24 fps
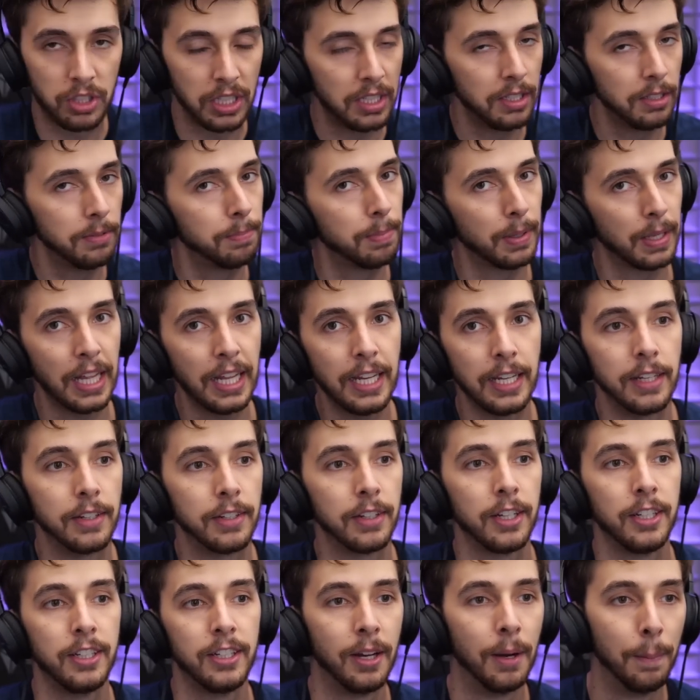didn't play it.
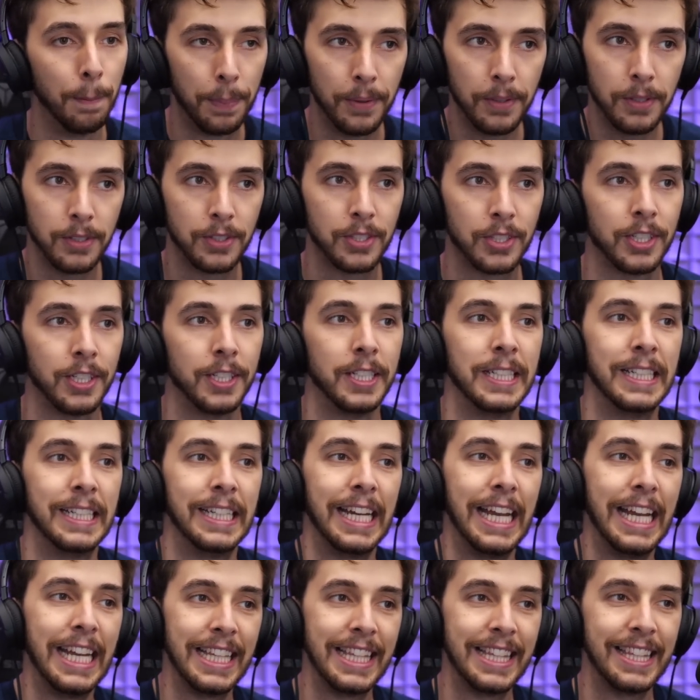But
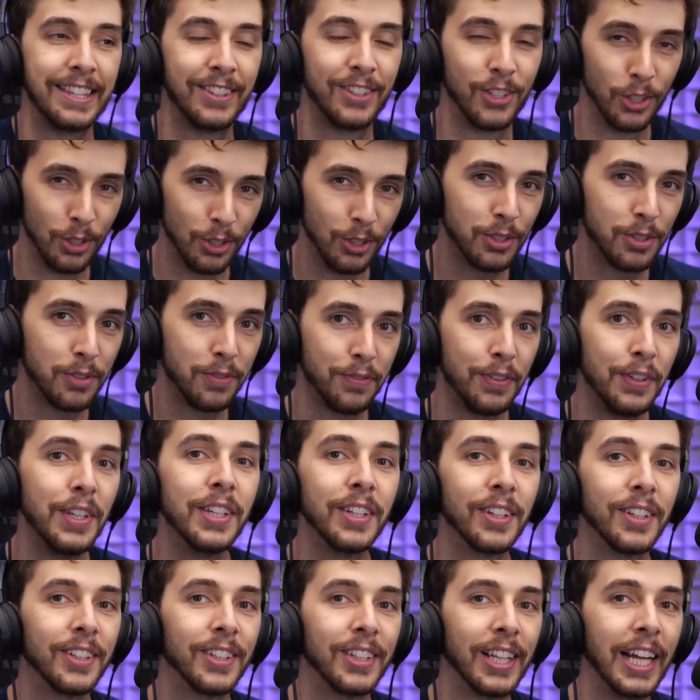it does
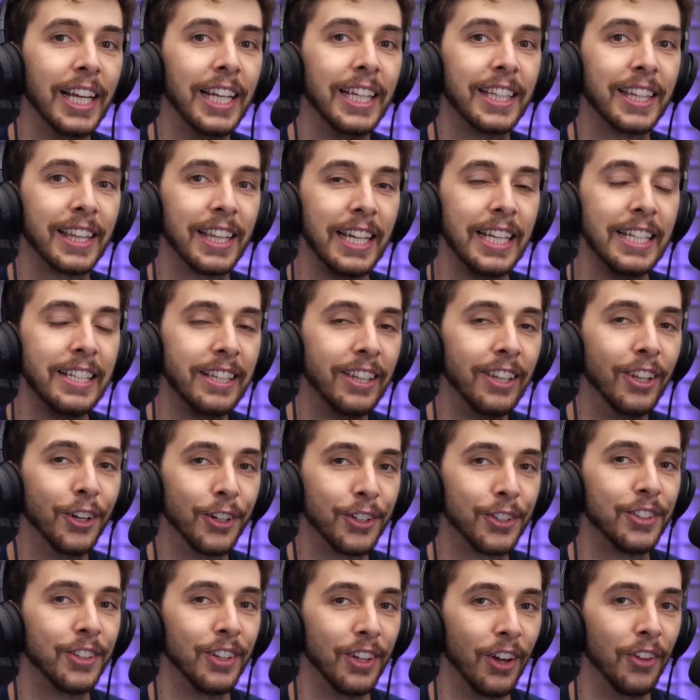feel like they
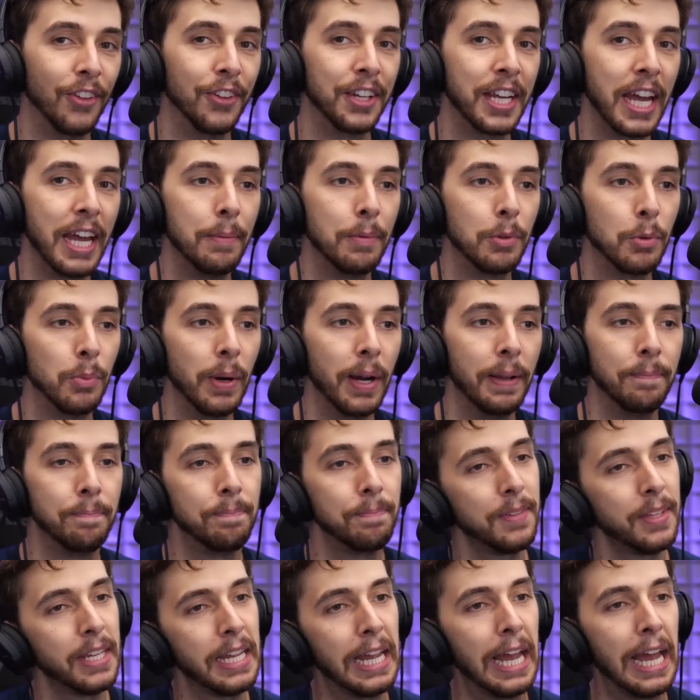looked at other games and went,
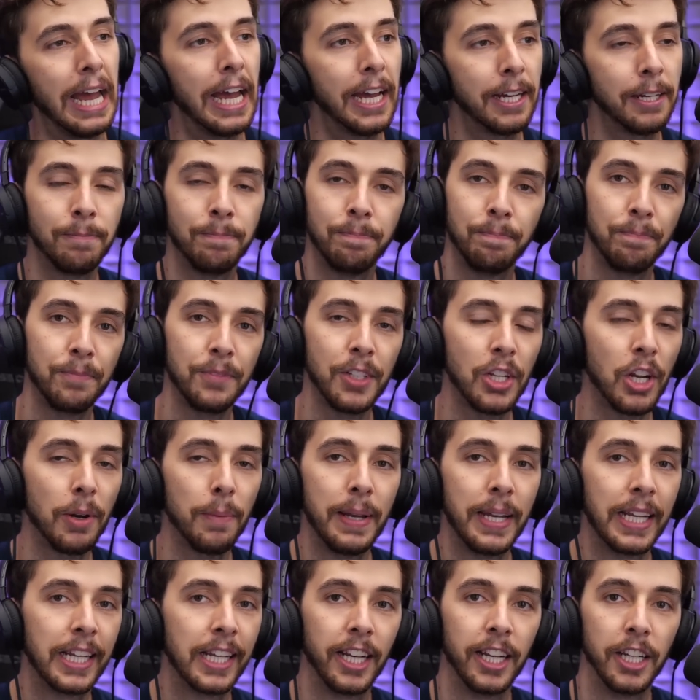yeah, you're not
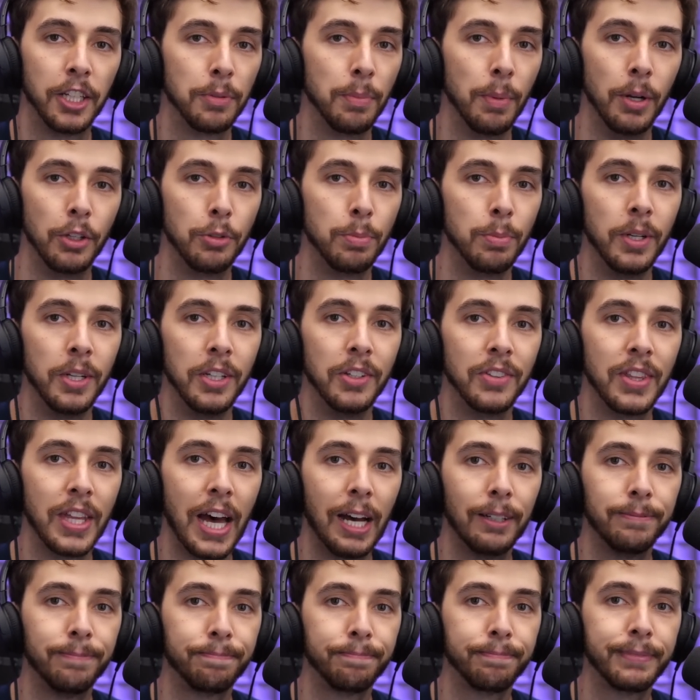making as much money as
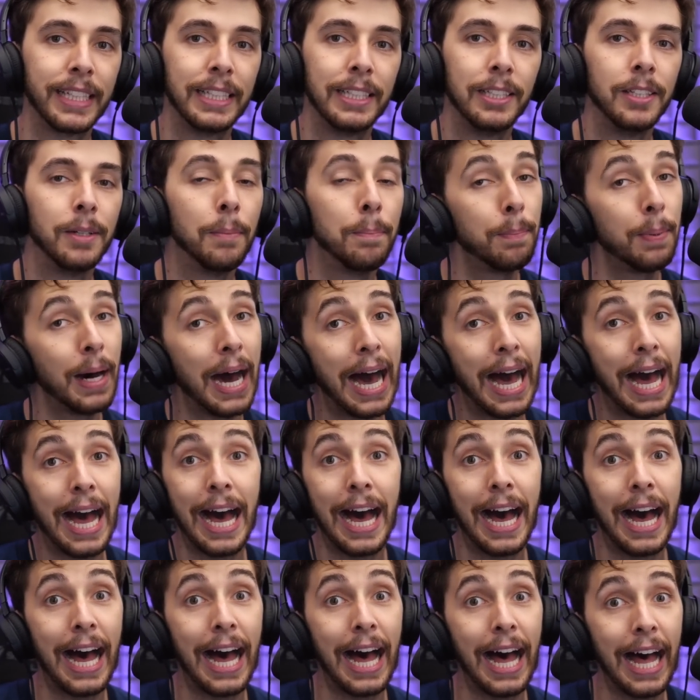that.
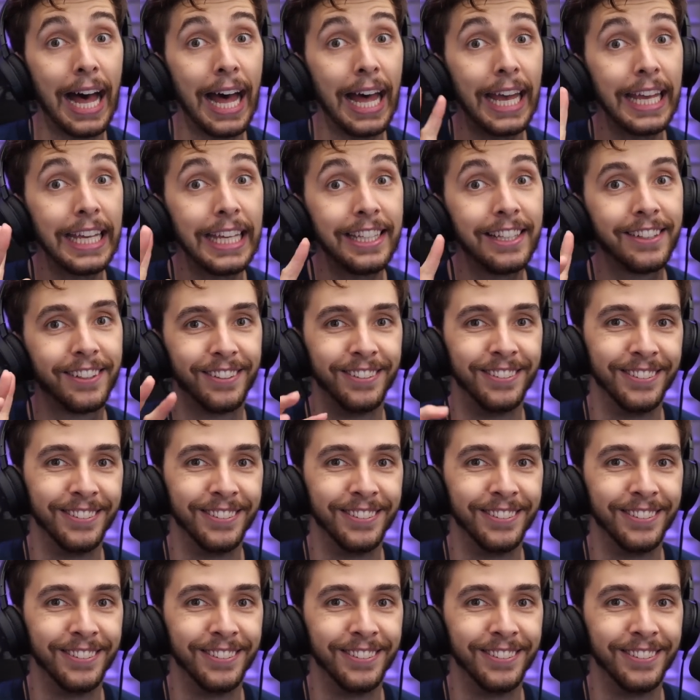Bye.